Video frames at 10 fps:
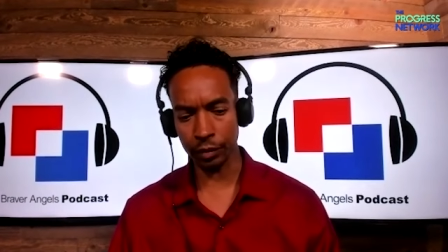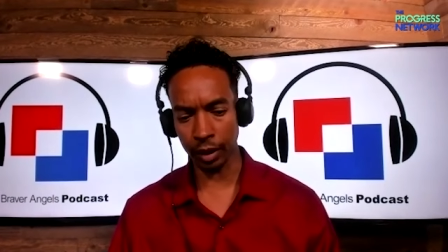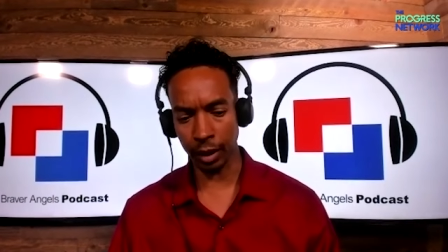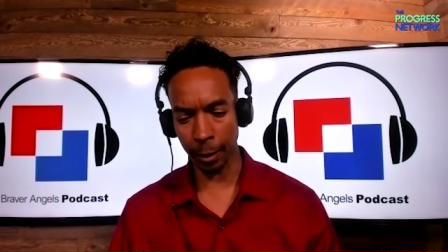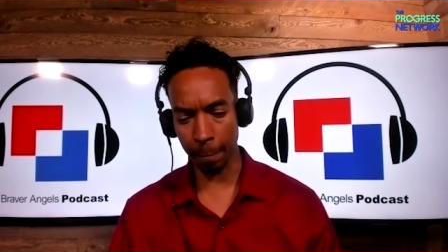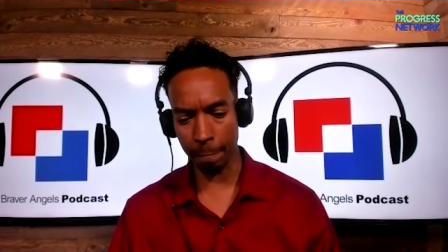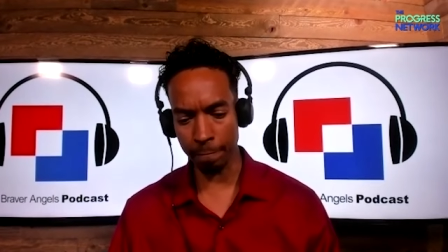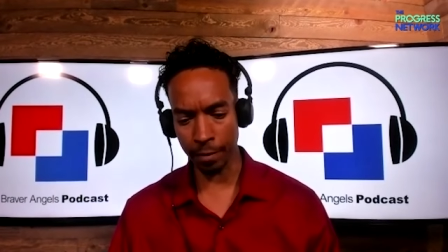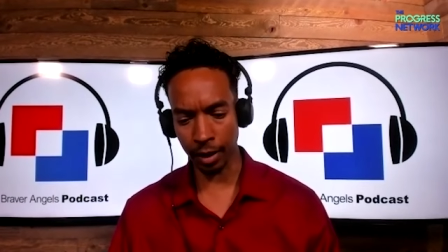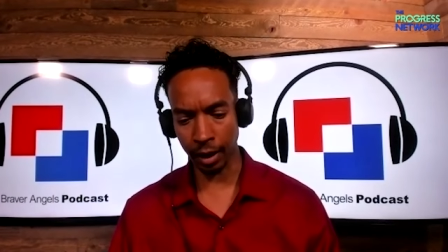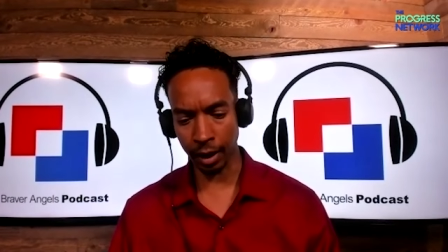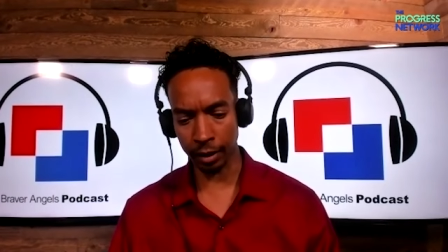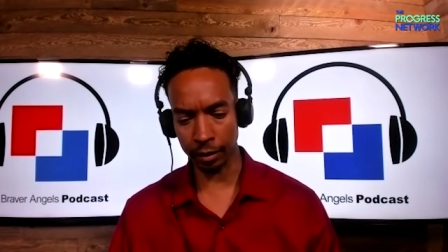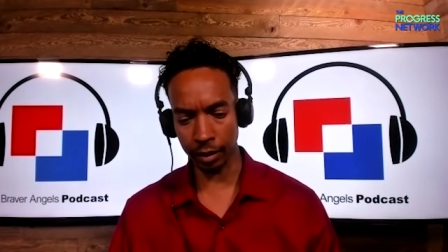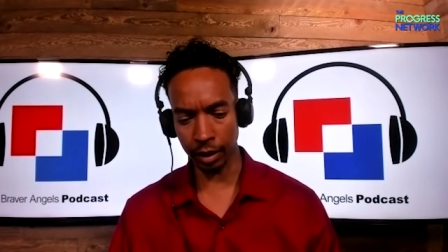um,
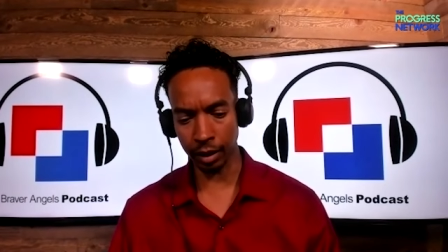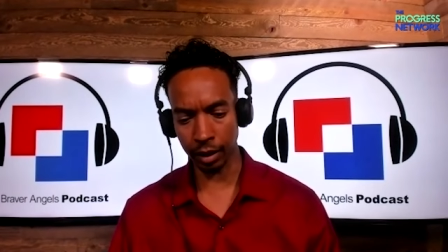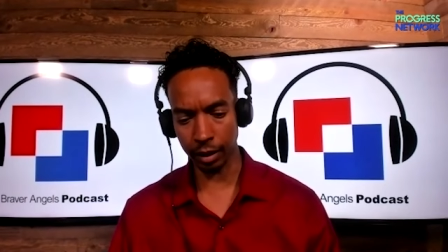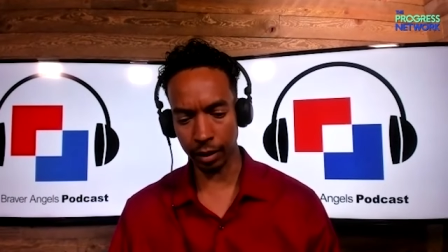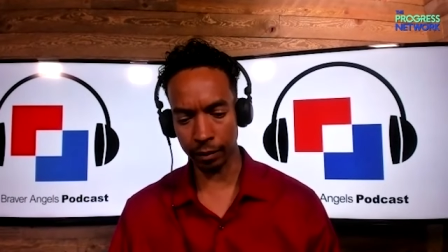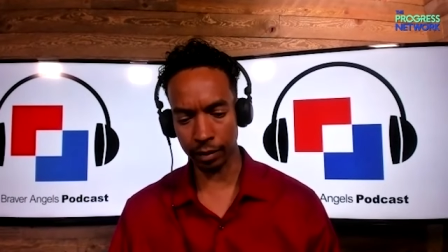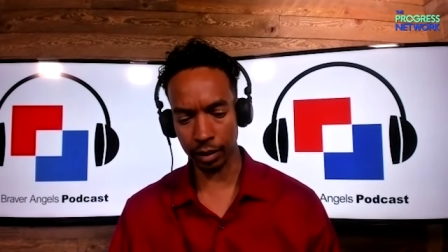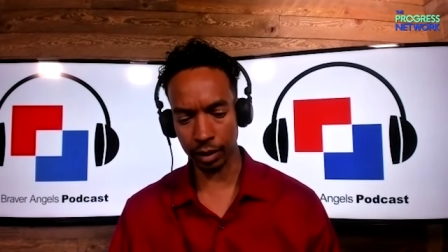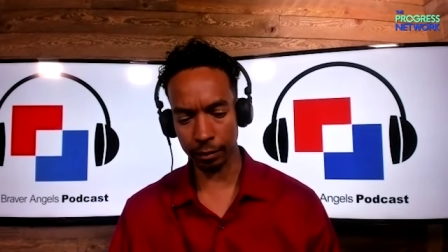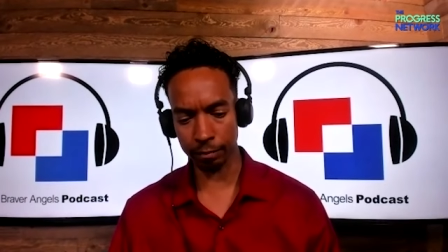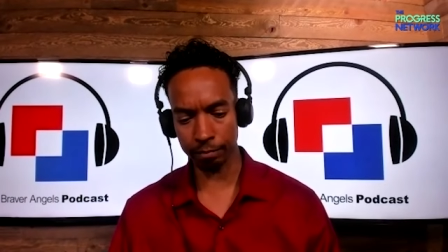and uh, uh,